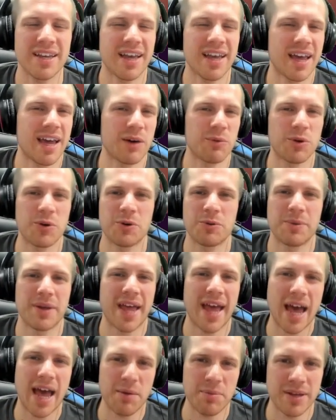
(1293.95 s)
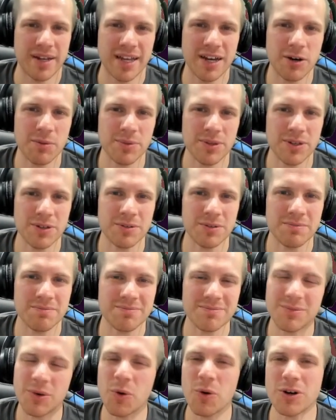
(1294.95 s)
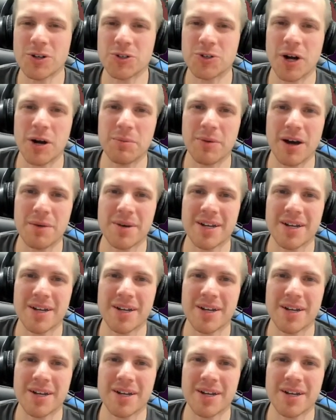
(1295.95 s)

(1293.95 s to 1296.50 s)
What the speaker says: and we would be happy to help you. Or drop by my